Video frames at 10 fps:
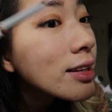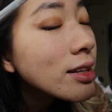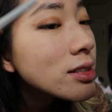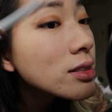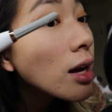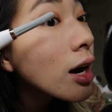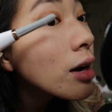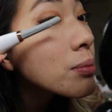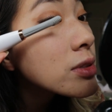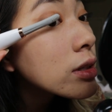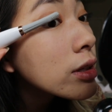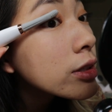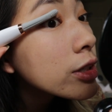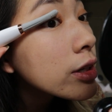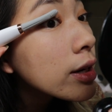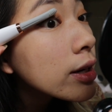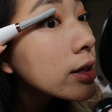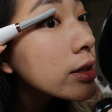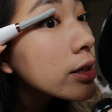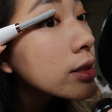this cylinder
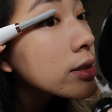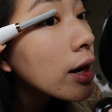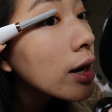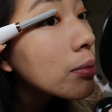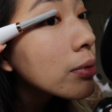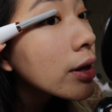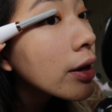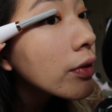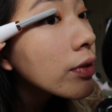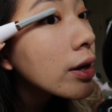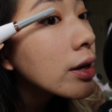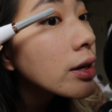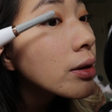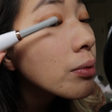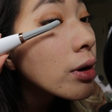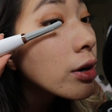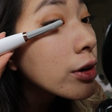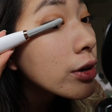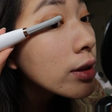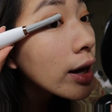heats up and then it will
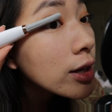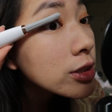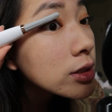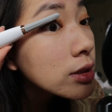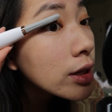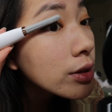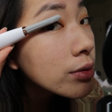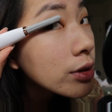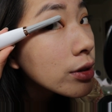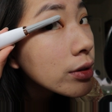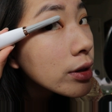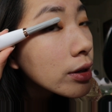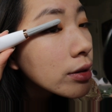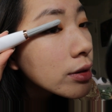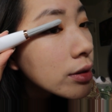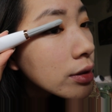curl your lashes like you curl your hair.